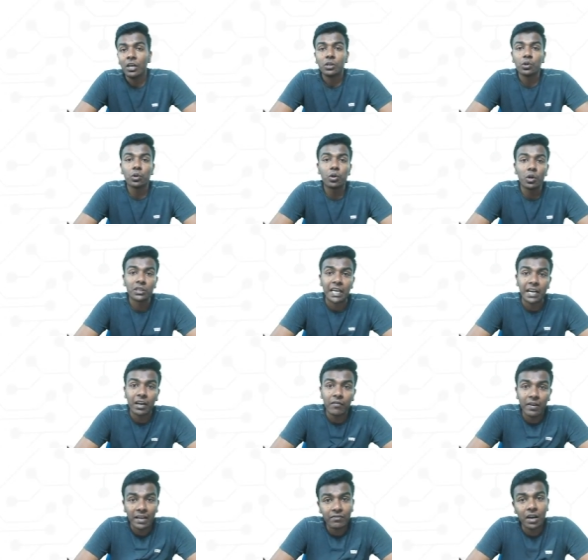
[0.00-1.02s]
So those kind of
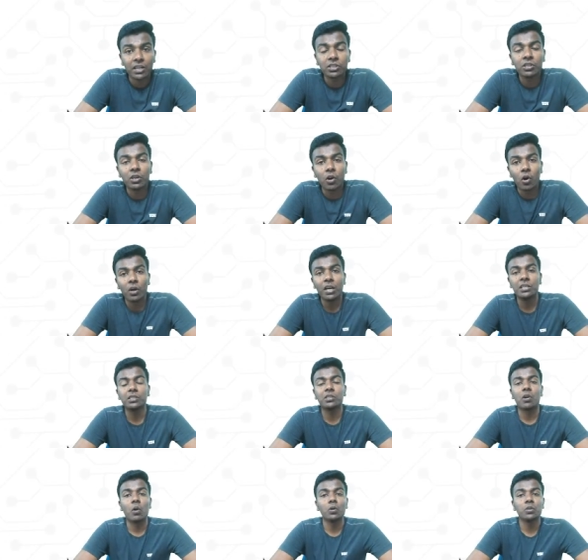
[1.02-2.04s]
advanced knowledge is
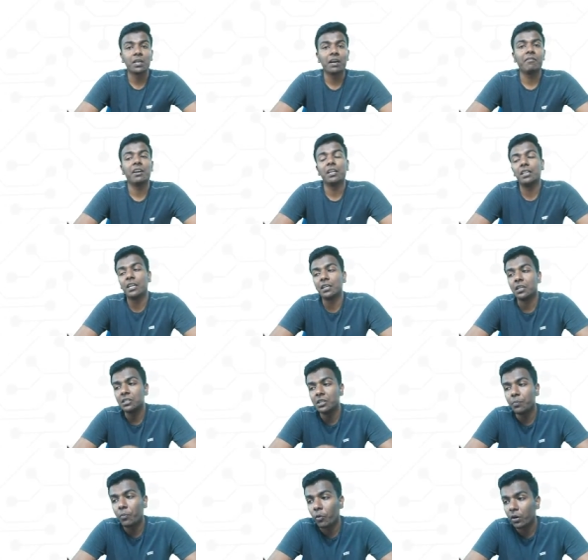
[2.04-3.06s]
also given in the
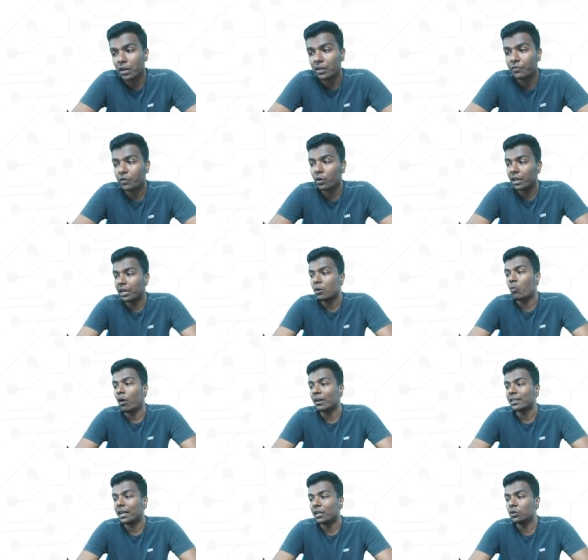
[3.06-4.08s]
internship portal. If you really
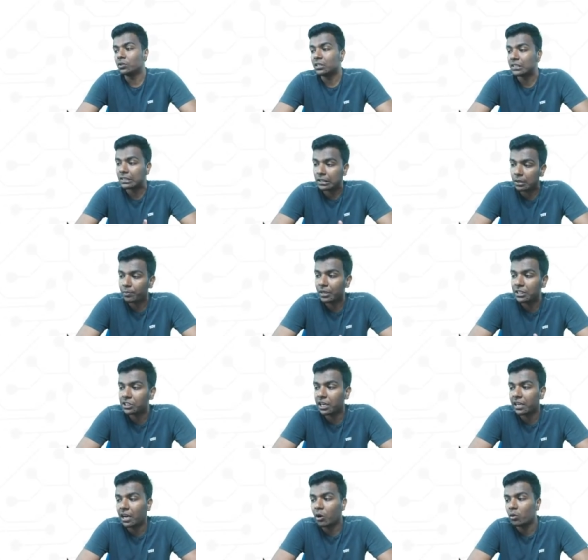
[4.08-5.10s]
want that, you just please check
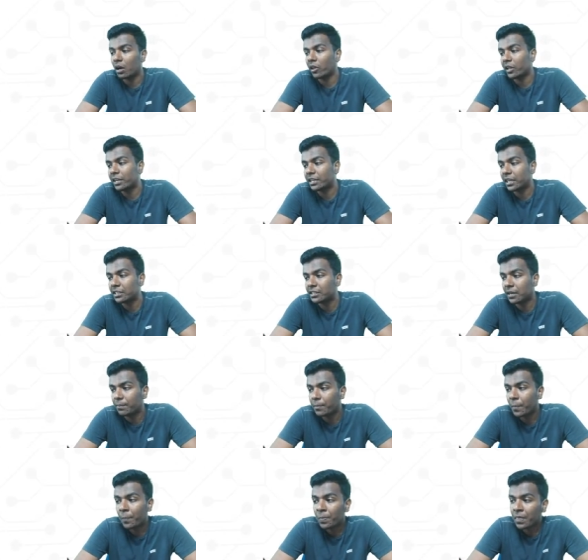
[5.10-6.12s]
it out on the internship.
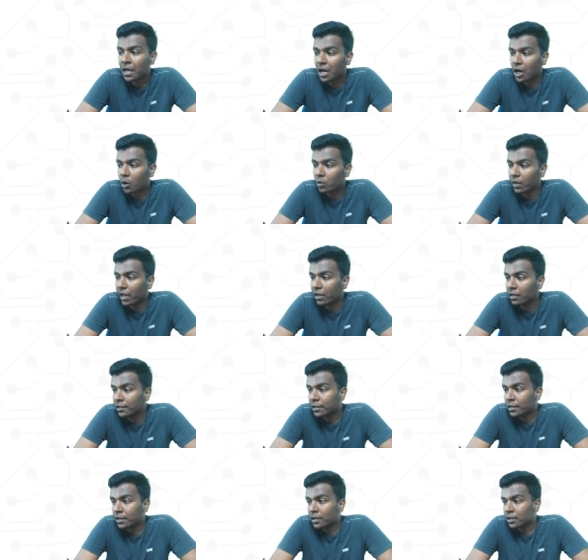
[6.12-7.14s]
Okay,
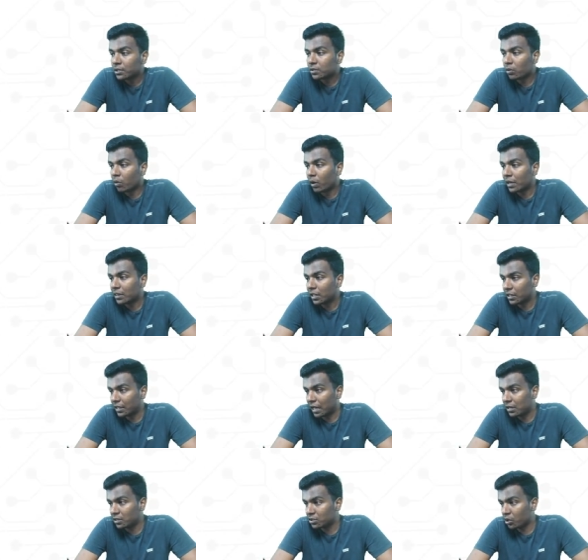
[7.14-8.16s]
so I think
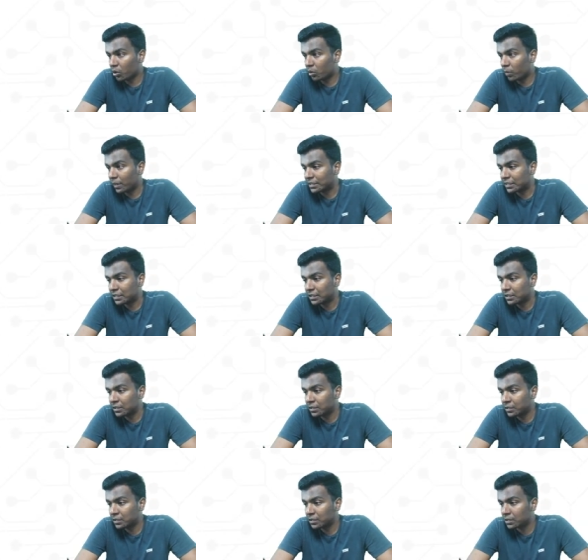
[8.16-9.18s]
there is no
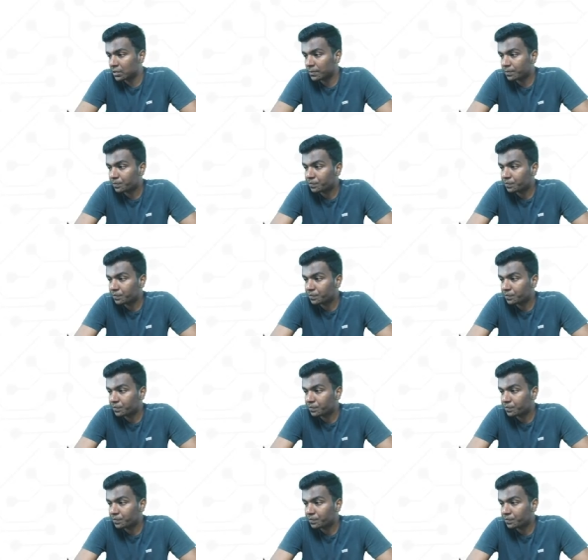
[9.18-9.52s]
questions.